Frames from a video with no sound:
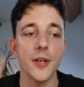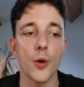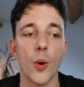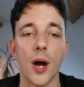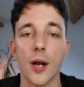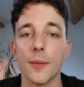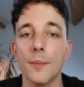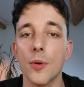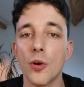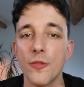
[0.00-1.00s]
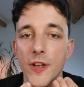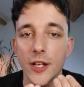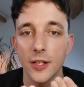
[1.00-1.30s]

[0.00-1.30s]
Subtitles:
you are moving